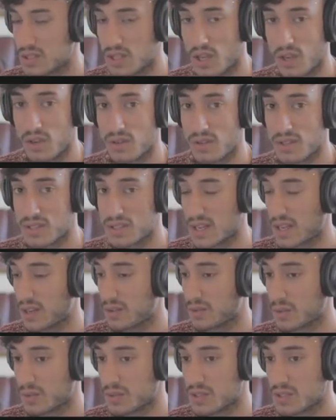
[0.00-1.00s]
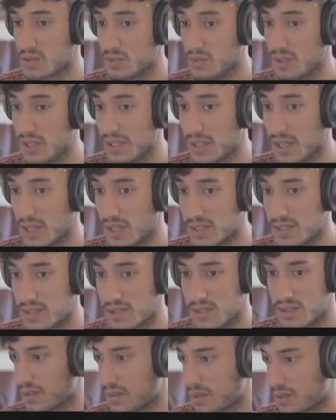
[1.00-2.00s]
the tone of the sound, which is really
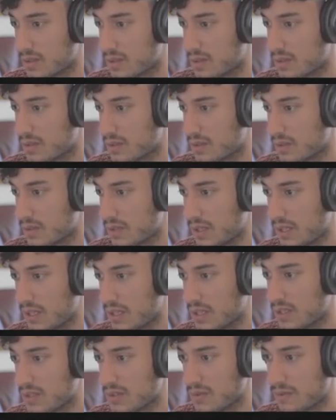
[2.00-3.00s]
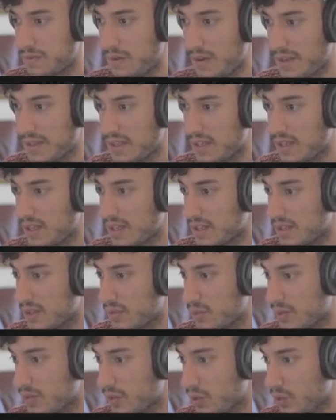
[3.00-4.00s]
nice. And finally,
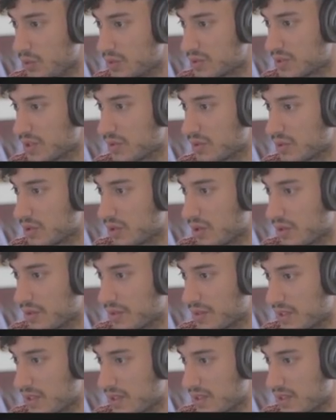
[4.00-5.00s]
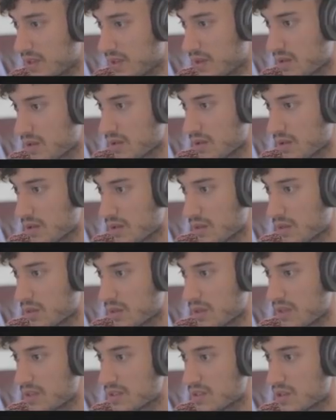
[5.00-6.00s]
we've also got the
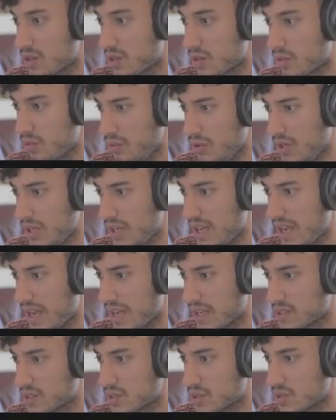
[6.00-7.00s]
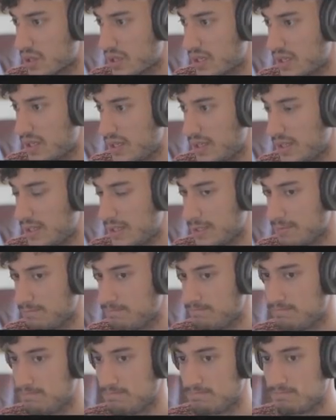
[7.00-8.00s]
these three extra
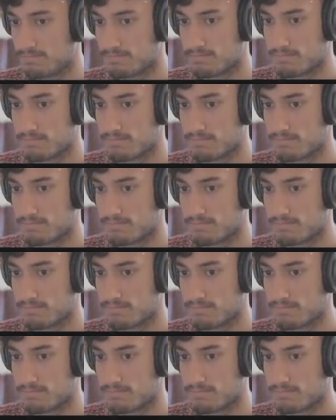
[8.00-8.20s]
um,